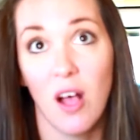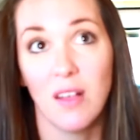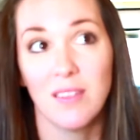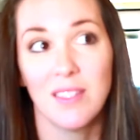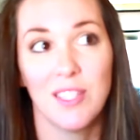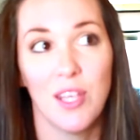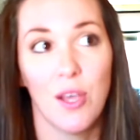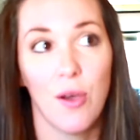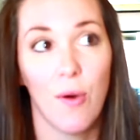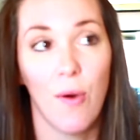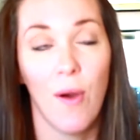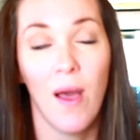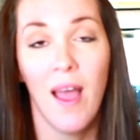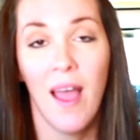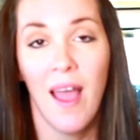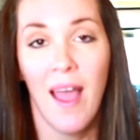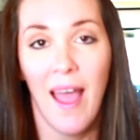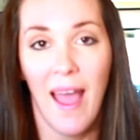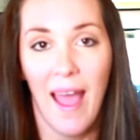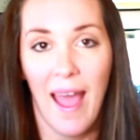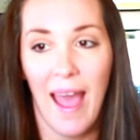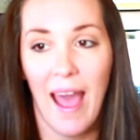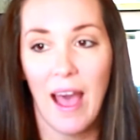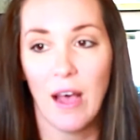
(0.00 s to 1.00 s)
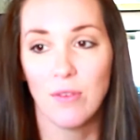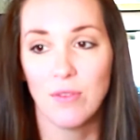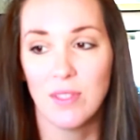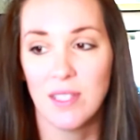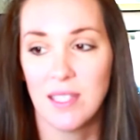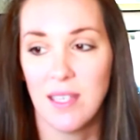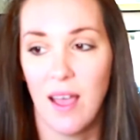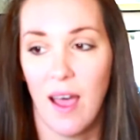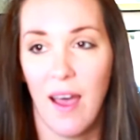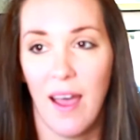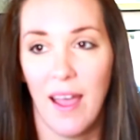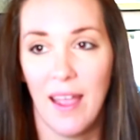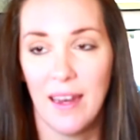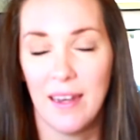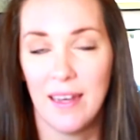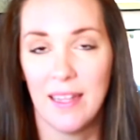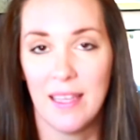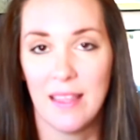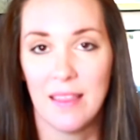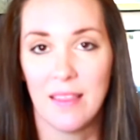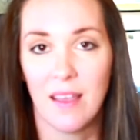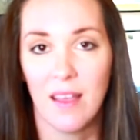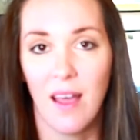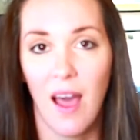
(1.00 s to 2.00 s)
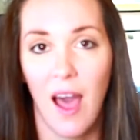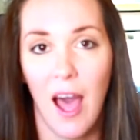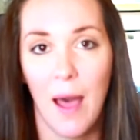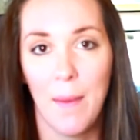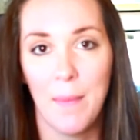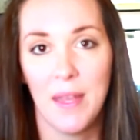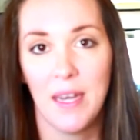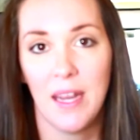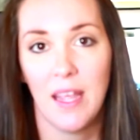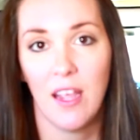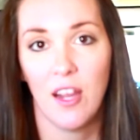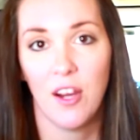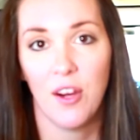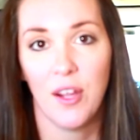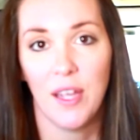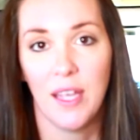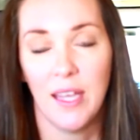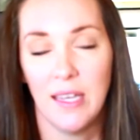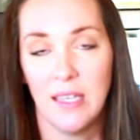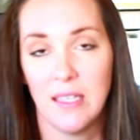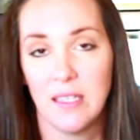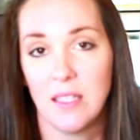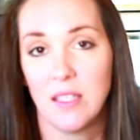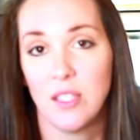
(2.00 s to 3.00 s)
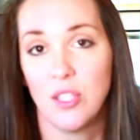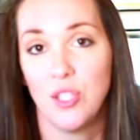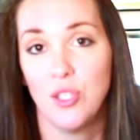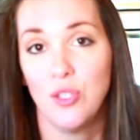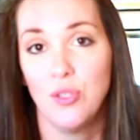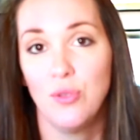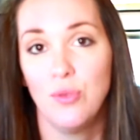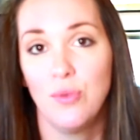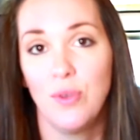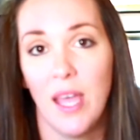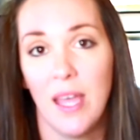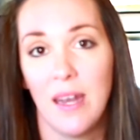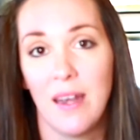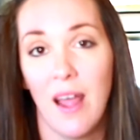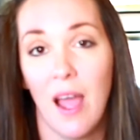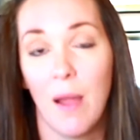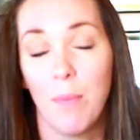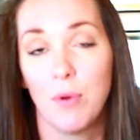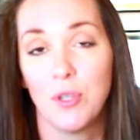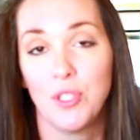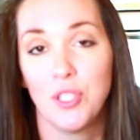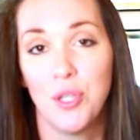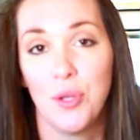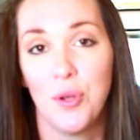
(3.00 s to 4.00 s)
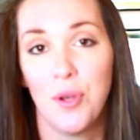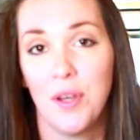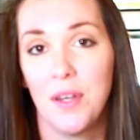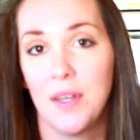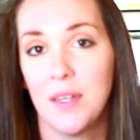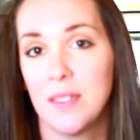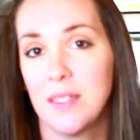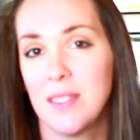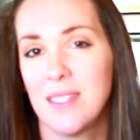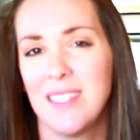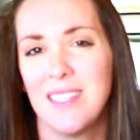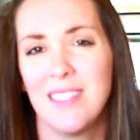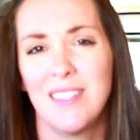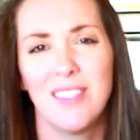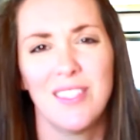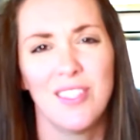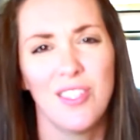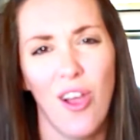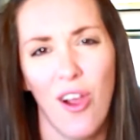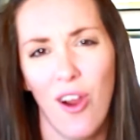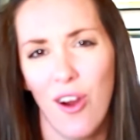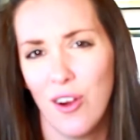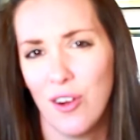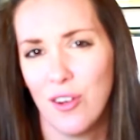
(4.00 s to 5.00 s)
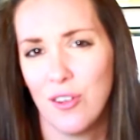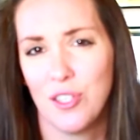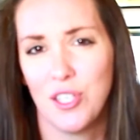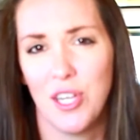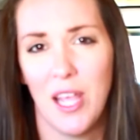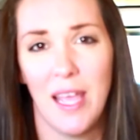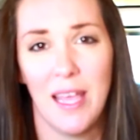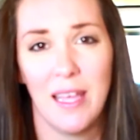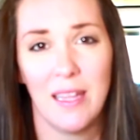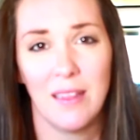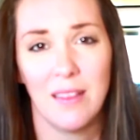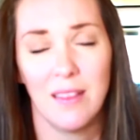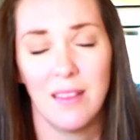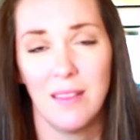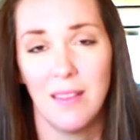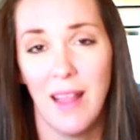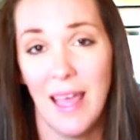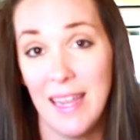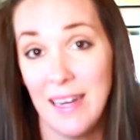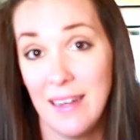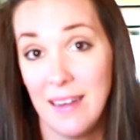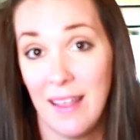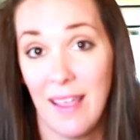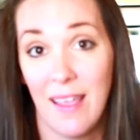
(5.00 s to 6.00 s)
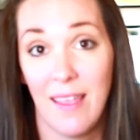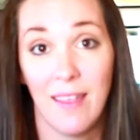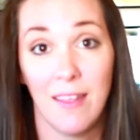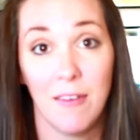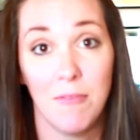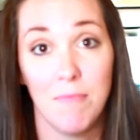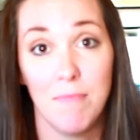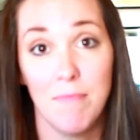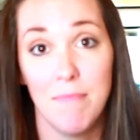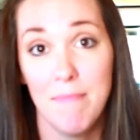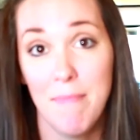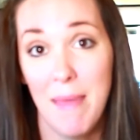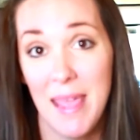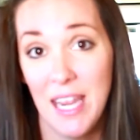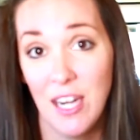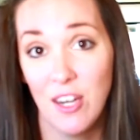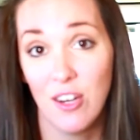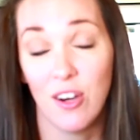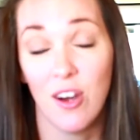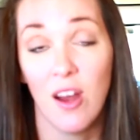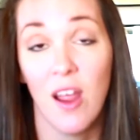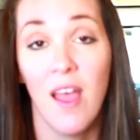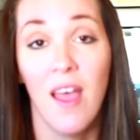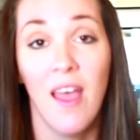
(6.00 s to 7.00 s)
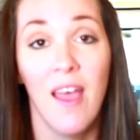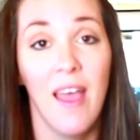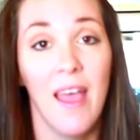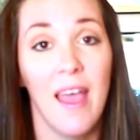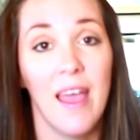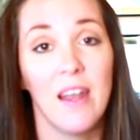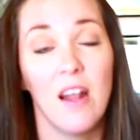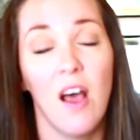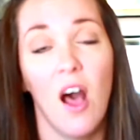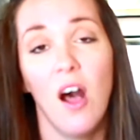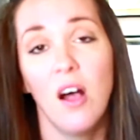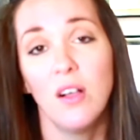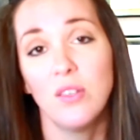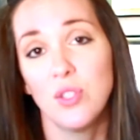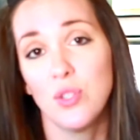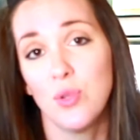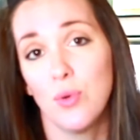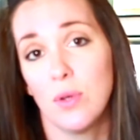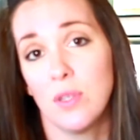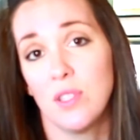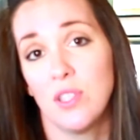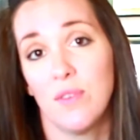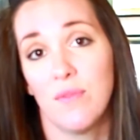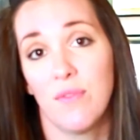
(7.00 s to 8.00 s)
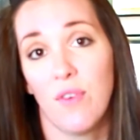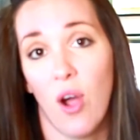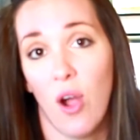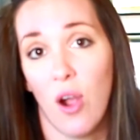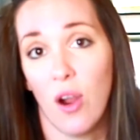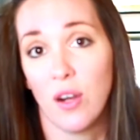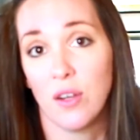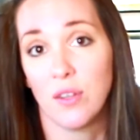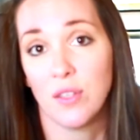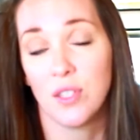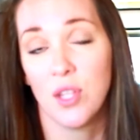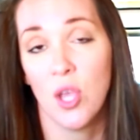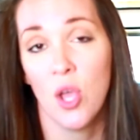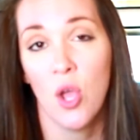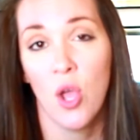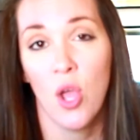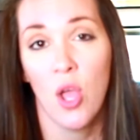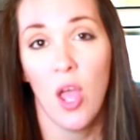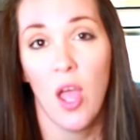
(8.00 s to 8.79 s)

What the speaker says: Also, outside in the common areas, you get an opportunity to see Sarge and Lightning and Mater and all sorts of cars.